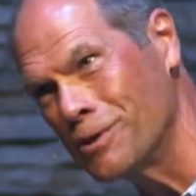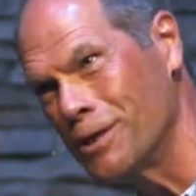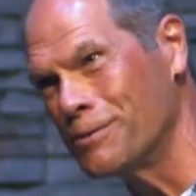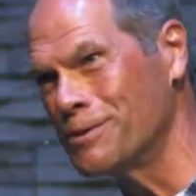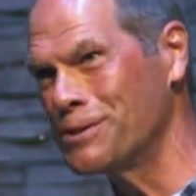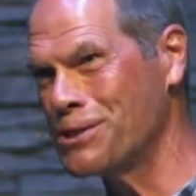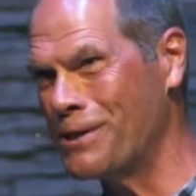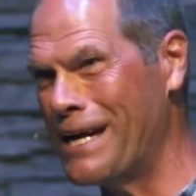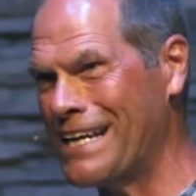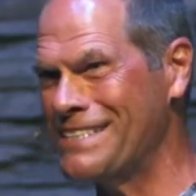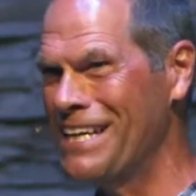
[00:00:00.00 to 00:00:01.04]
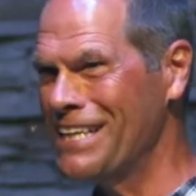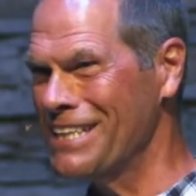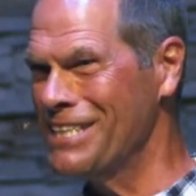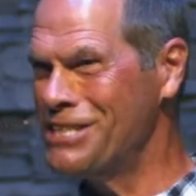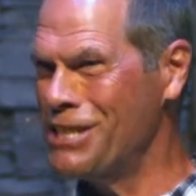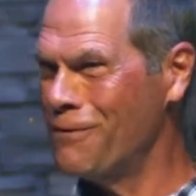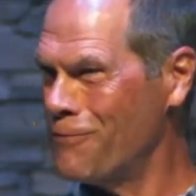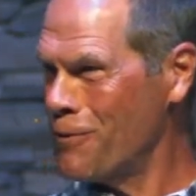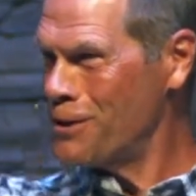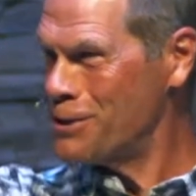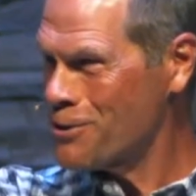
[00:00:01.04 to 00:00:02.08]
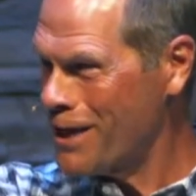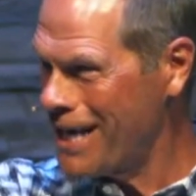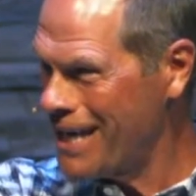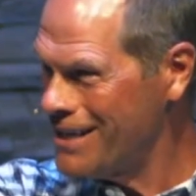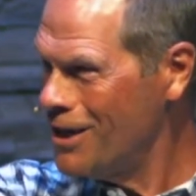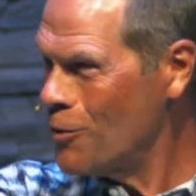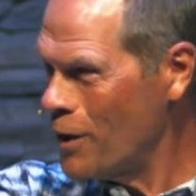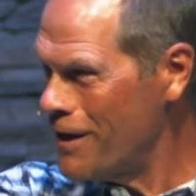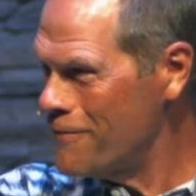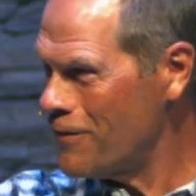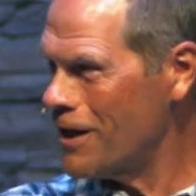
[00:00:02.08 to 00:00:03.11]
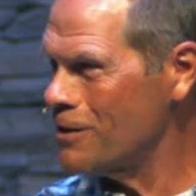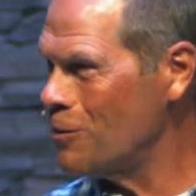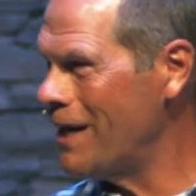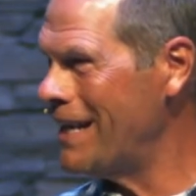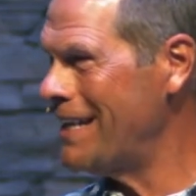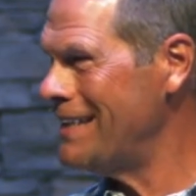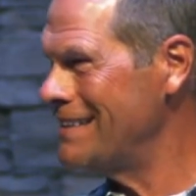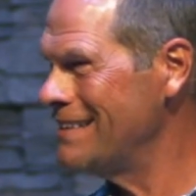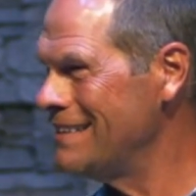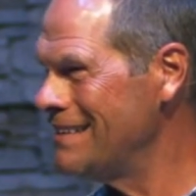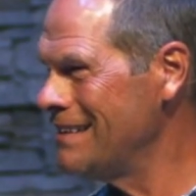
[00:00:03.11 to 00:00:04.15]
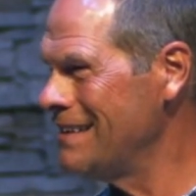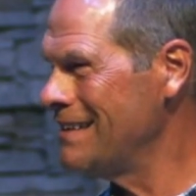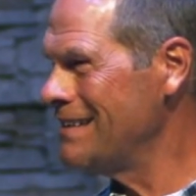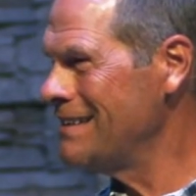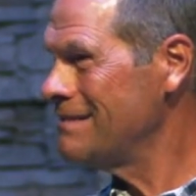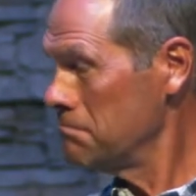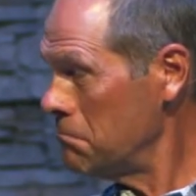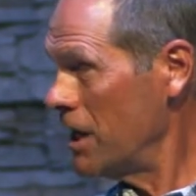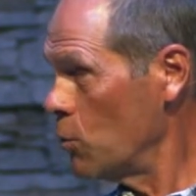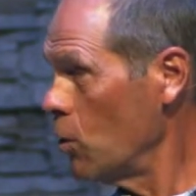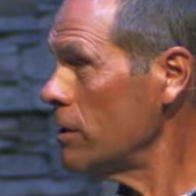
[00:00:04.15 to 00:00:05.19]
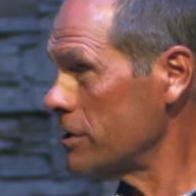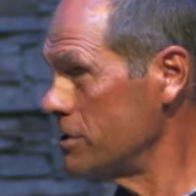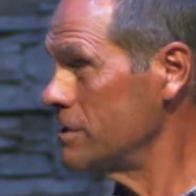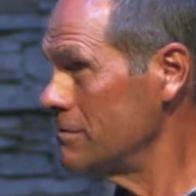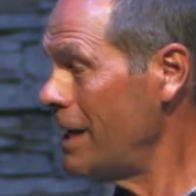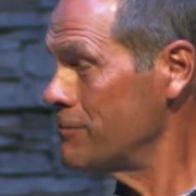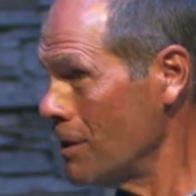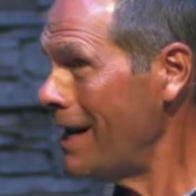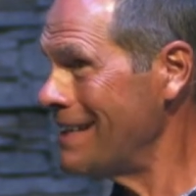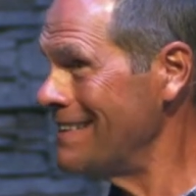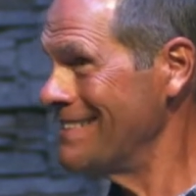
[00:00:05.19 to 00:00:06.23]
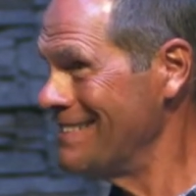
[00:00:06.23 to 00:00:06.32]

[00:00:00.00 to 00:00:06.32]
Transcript: railroad tracks, listening for the train way far away? It works. I've tried it.